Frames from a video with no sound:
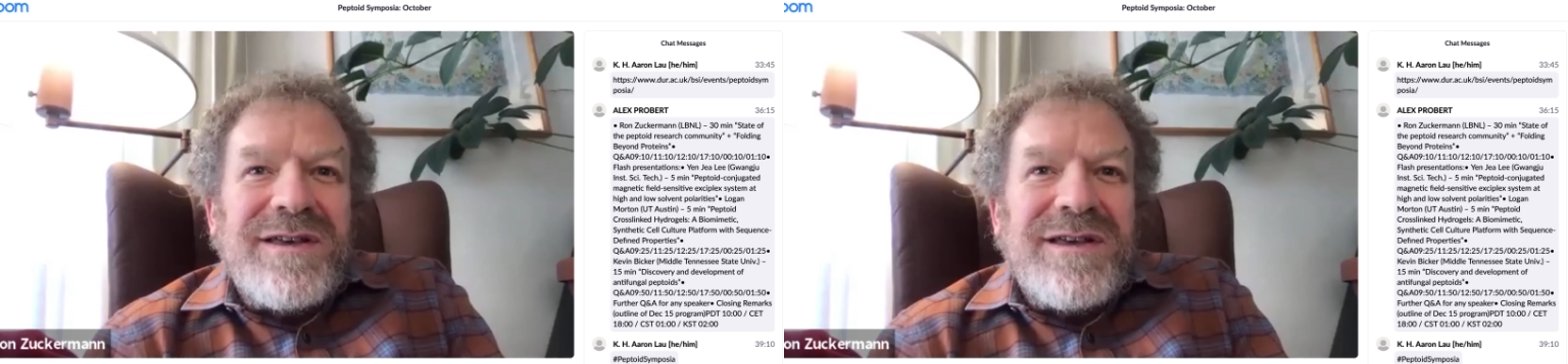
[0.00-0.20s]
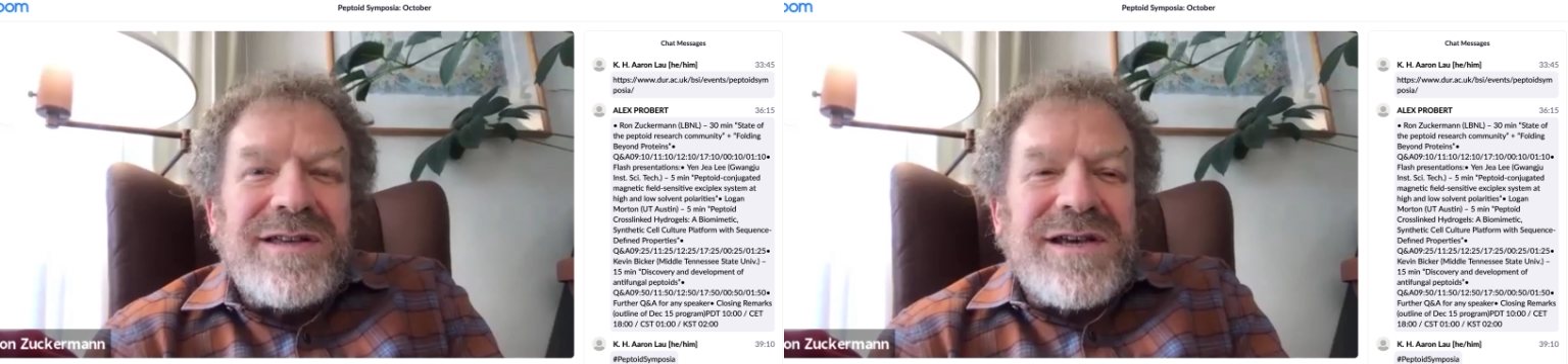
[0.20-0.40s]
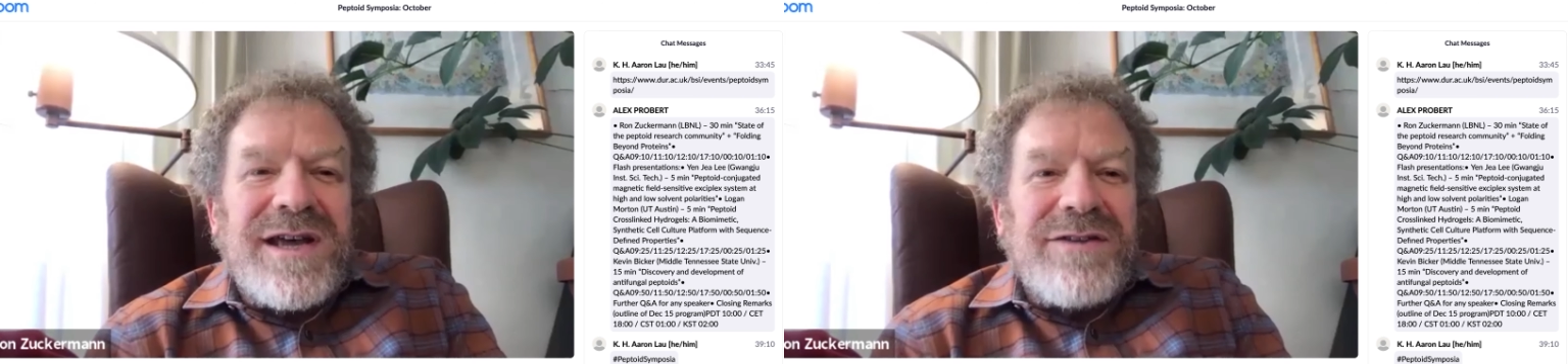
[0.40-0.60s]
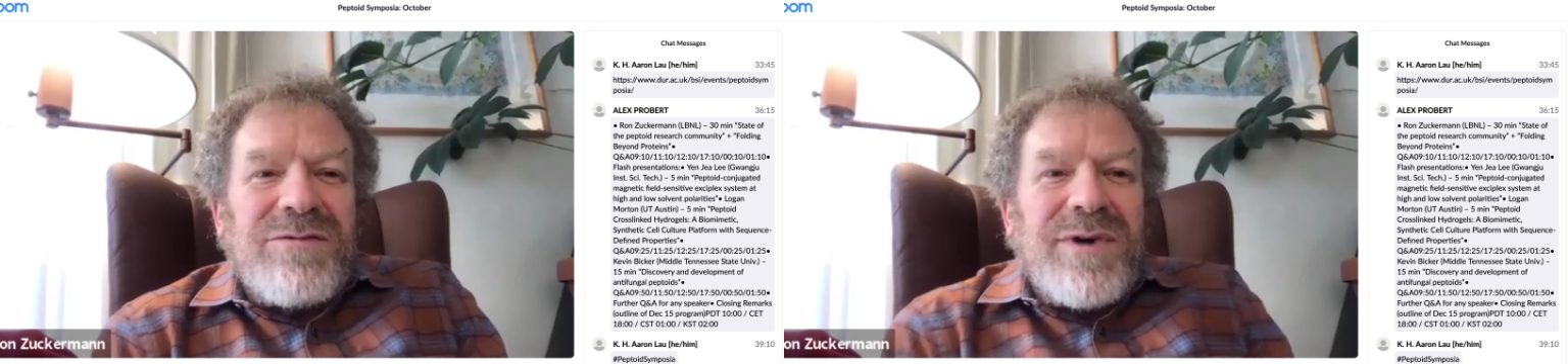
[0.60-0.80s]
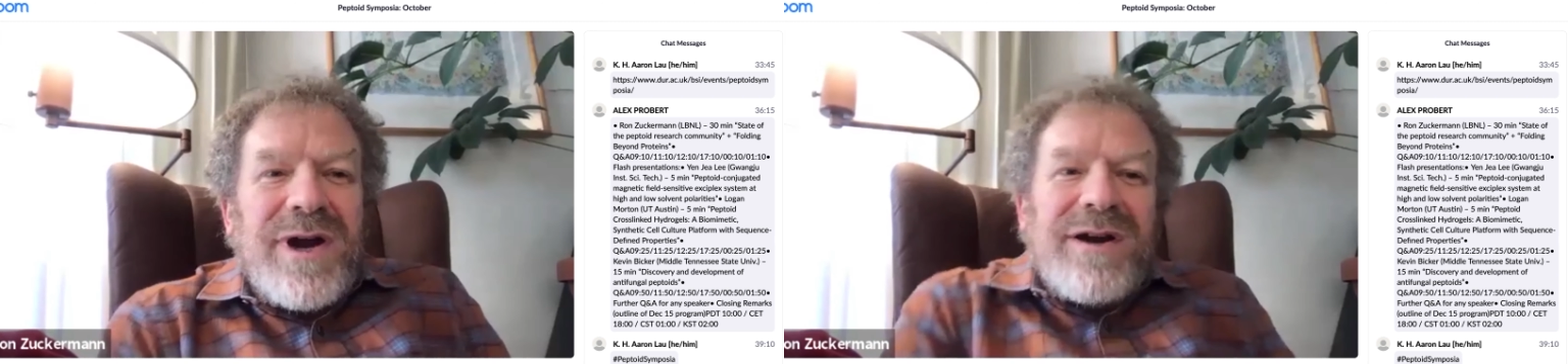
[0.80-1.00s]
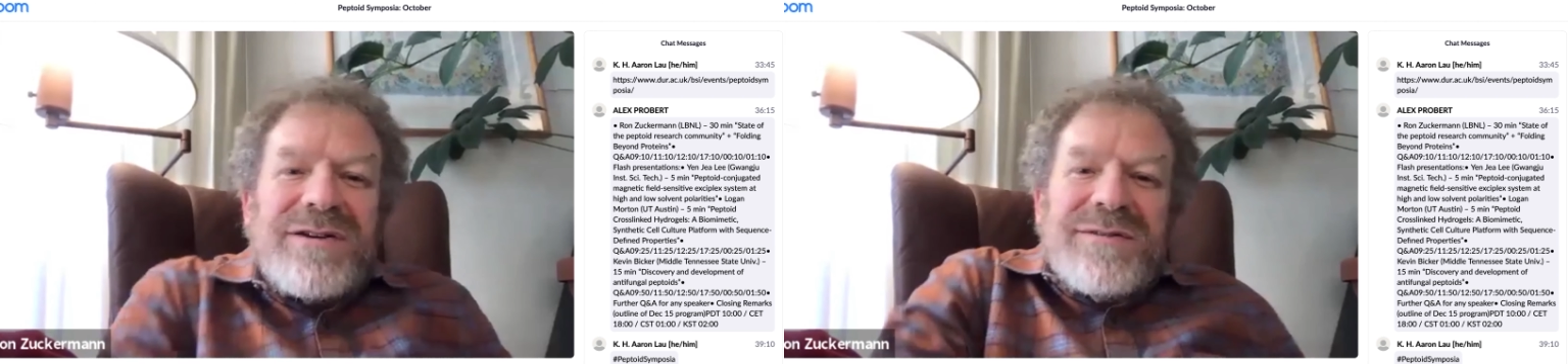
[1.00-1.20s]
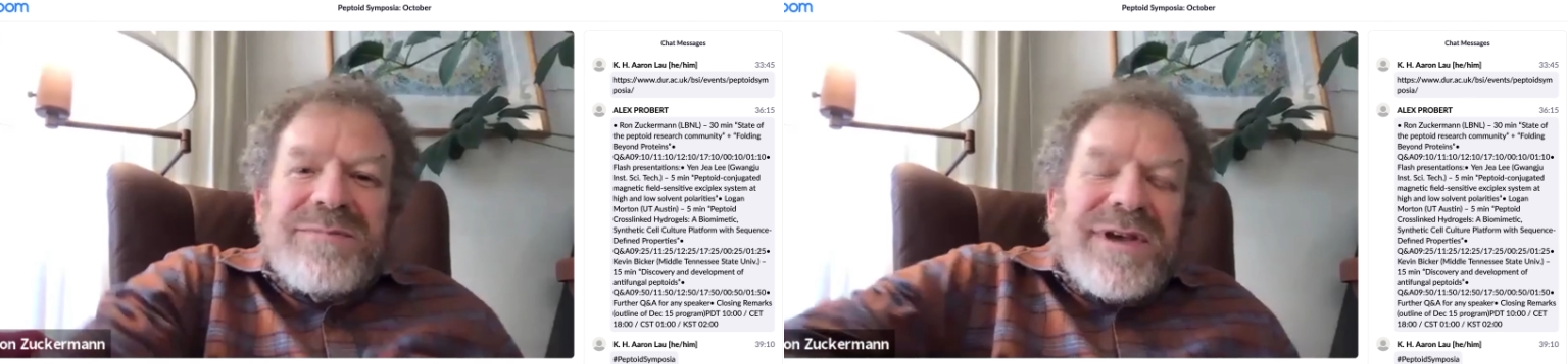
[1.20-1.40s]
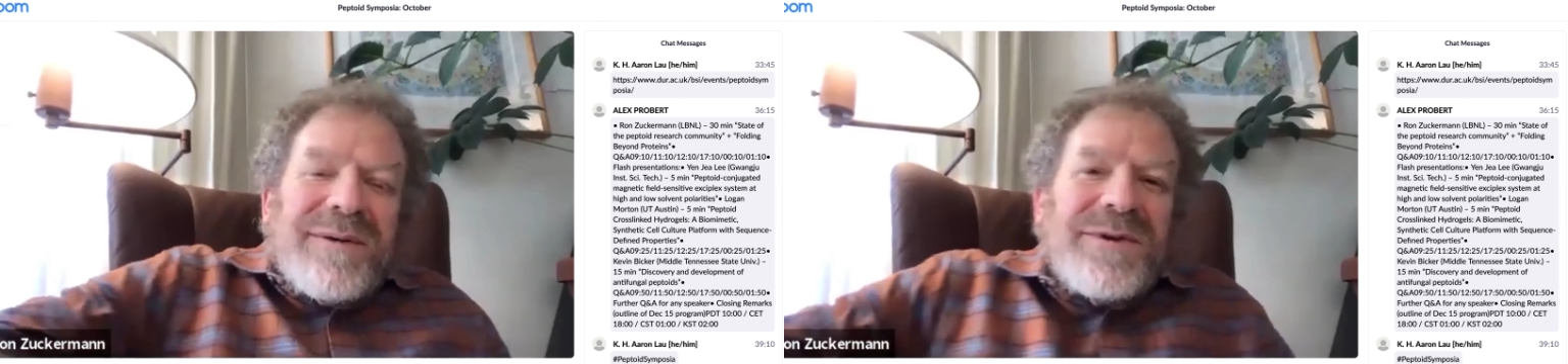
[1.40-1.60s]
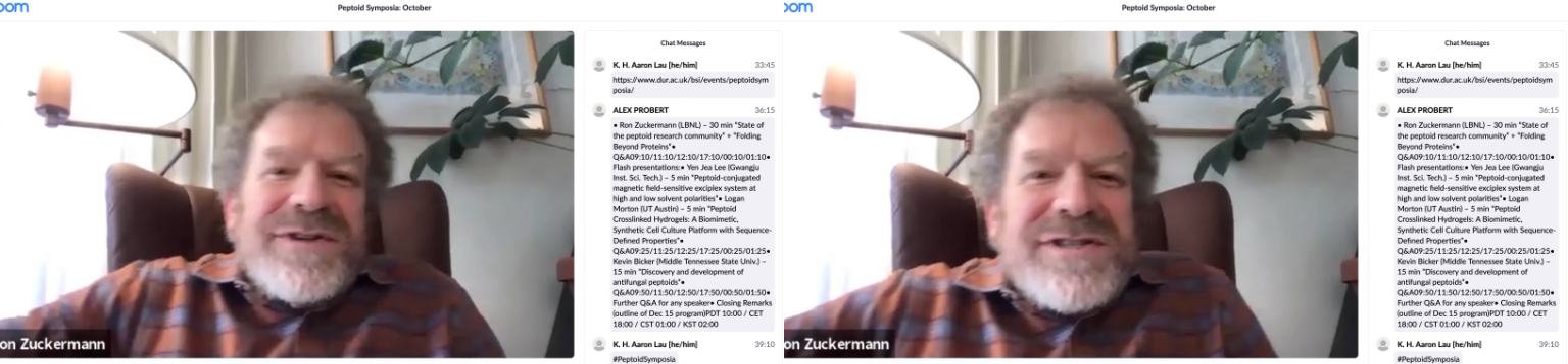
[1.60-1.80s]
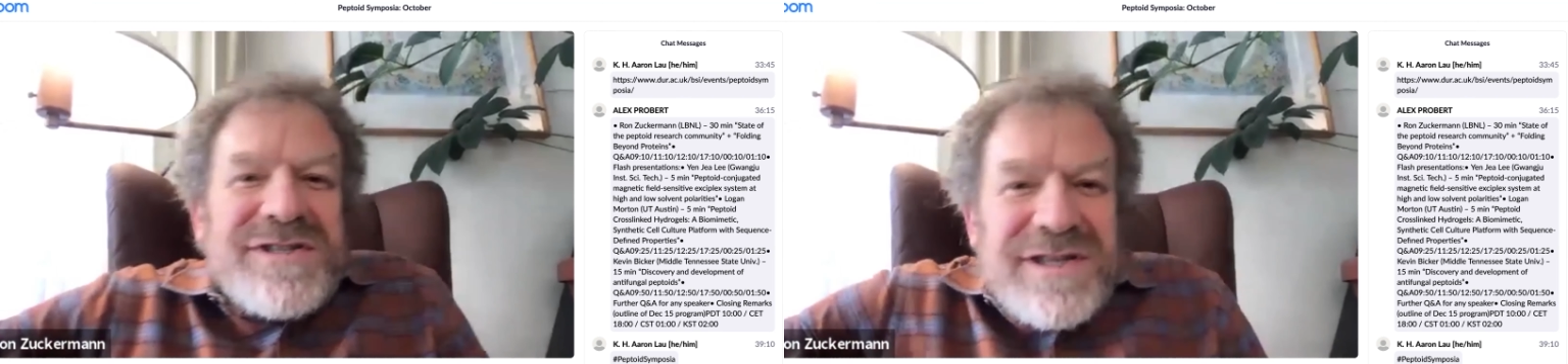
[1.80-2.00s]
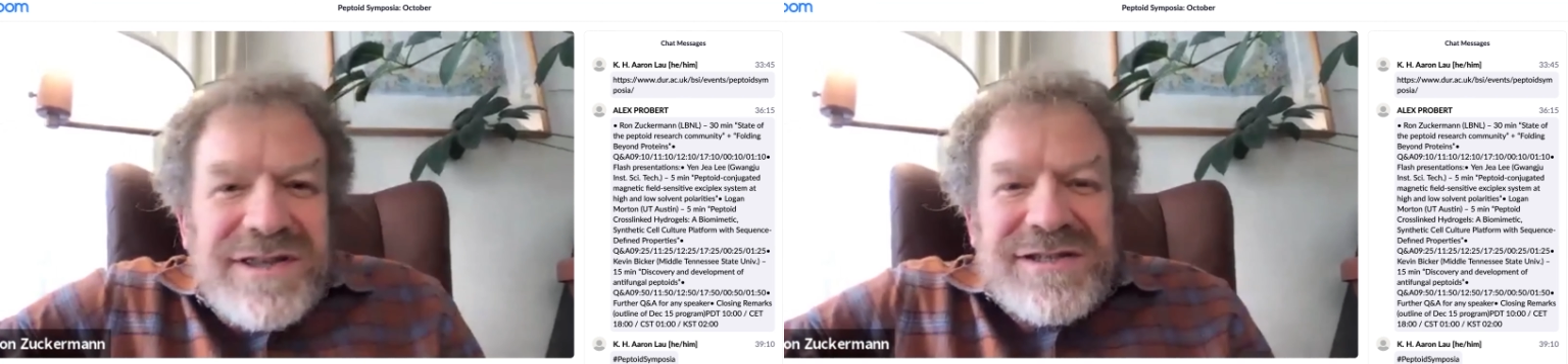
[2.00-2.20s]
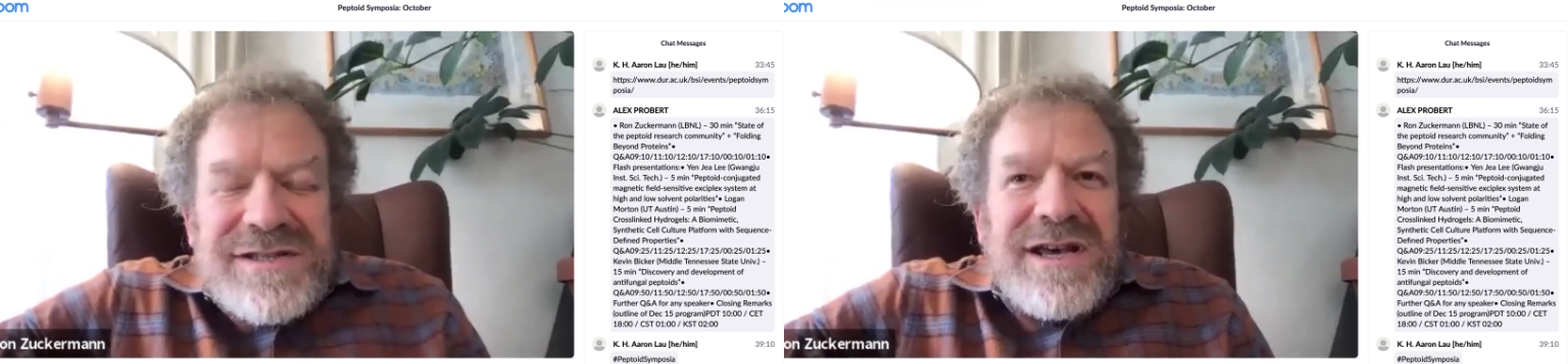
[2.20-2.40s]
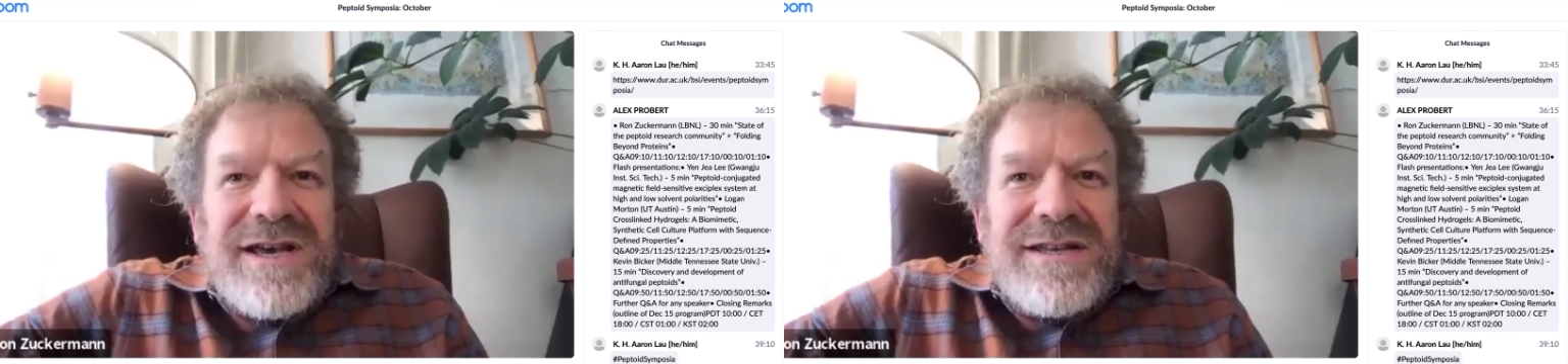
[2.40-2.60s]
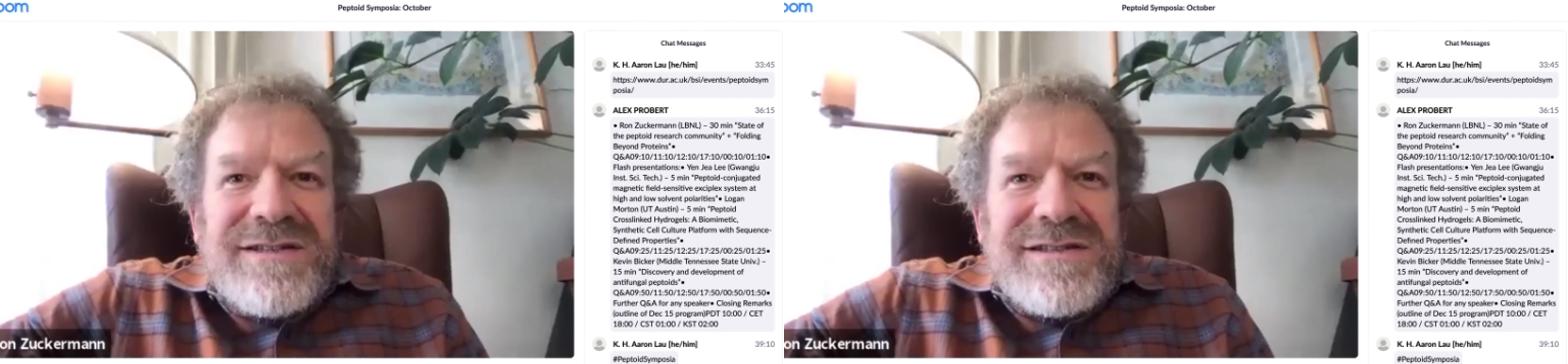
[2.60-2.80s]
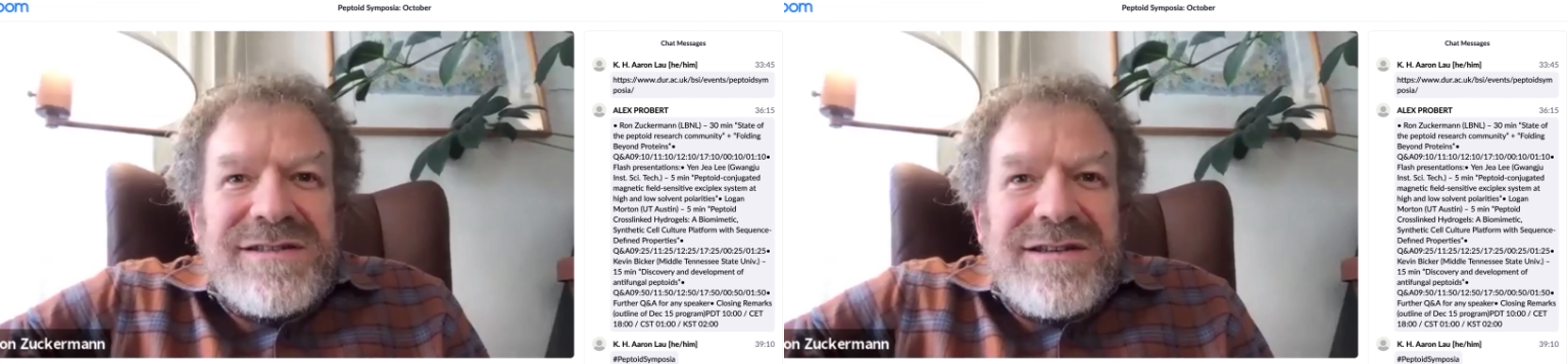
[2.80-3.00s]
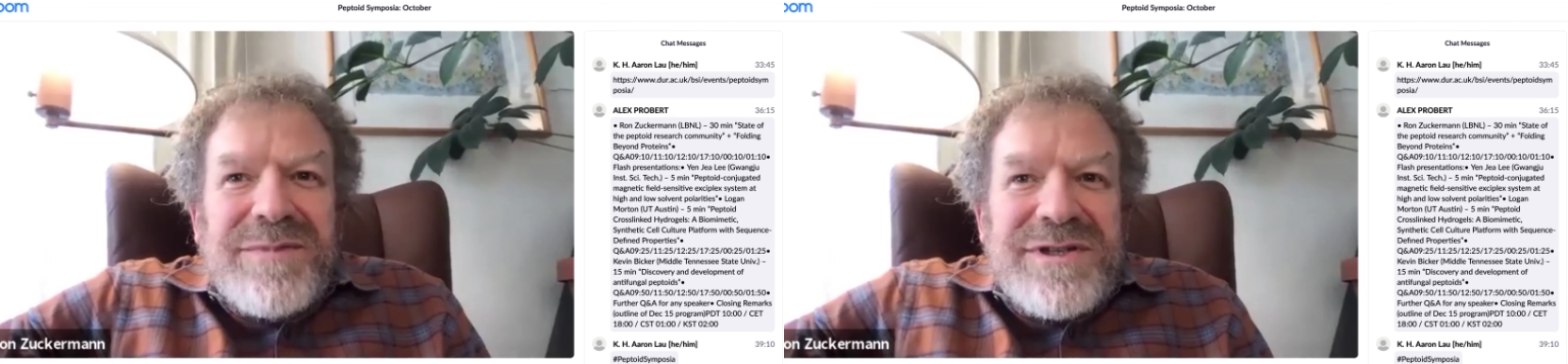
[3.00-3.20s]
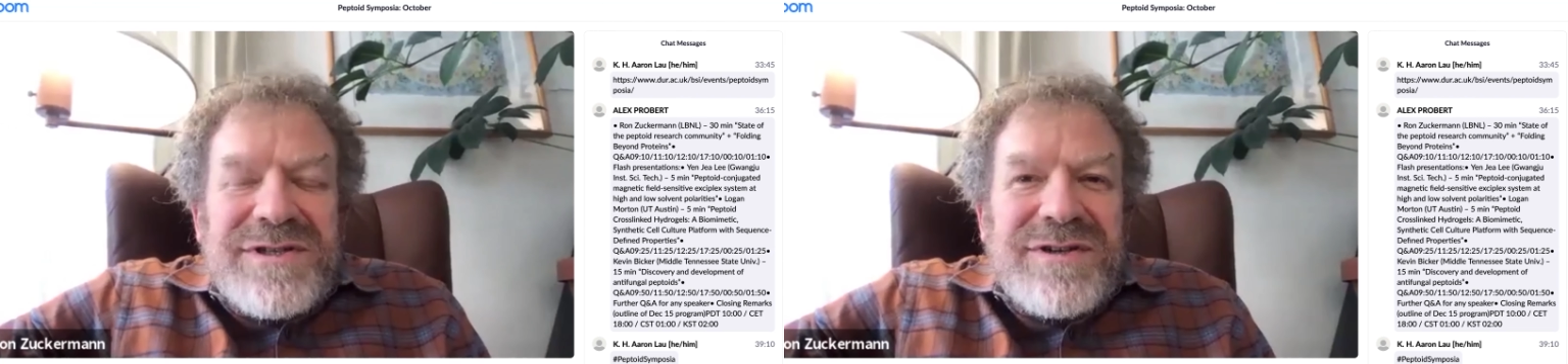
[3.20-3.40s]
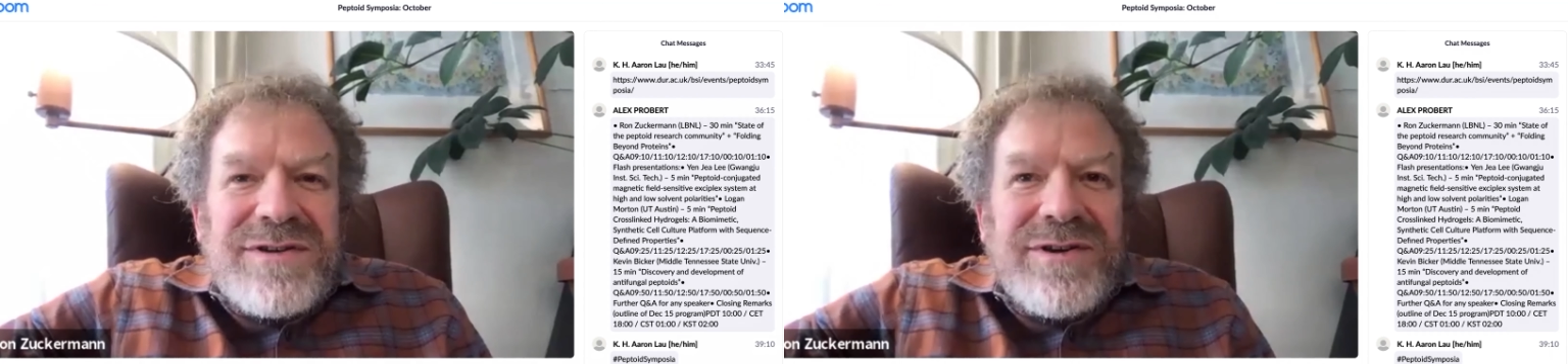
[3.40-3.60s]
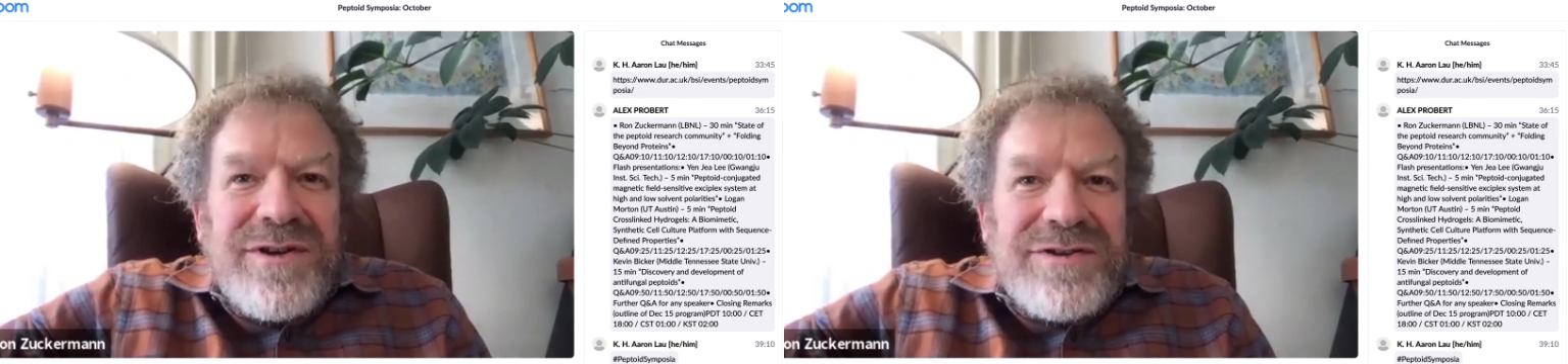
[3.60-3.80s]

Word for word: it's kind of rare to be able to synthesize a material,